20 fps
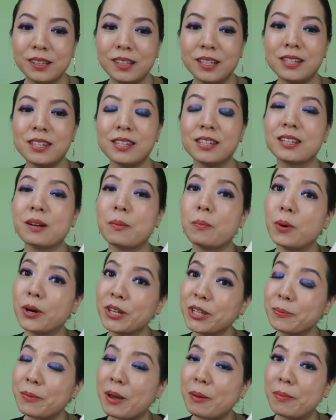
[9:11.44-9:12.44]
This is the
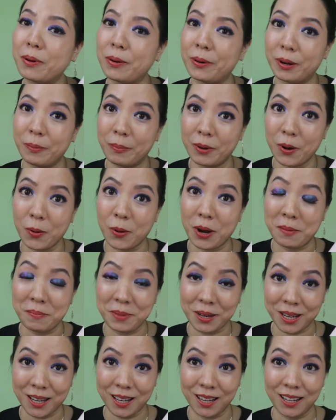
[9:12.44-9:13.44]
most memorable one
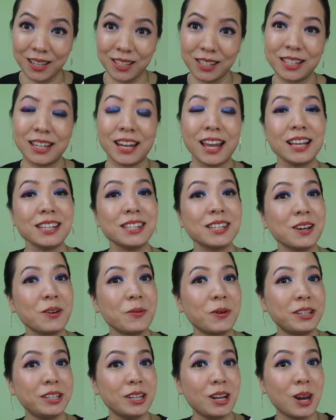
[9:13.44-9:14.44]
because last year
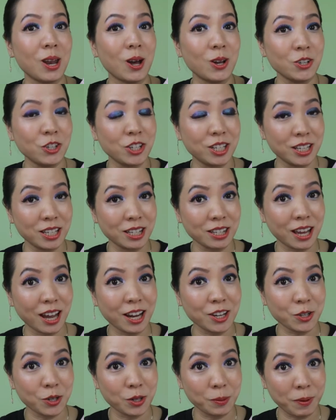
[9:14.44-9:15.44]
when they launched these
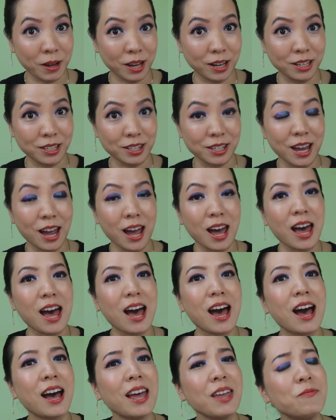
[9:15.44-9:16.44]
eyeshadow palettes,
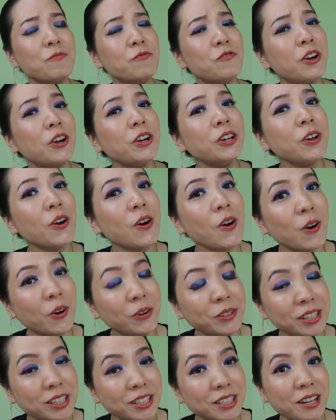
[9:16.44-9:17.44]
I am very
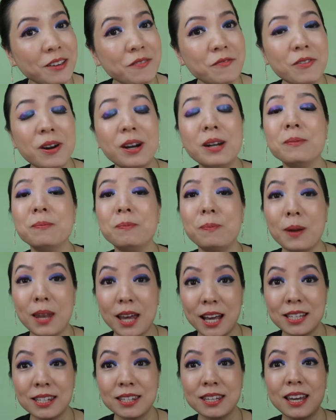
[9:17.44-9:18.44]
honored and very
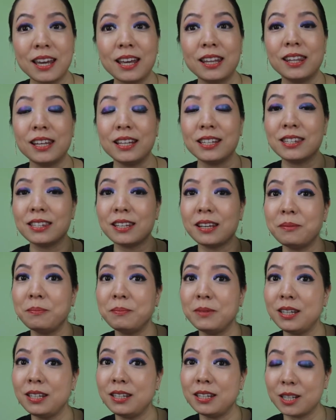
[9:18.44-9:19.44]
blessed. They sent
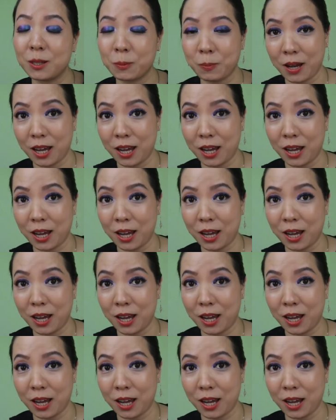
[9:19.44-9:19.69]
me this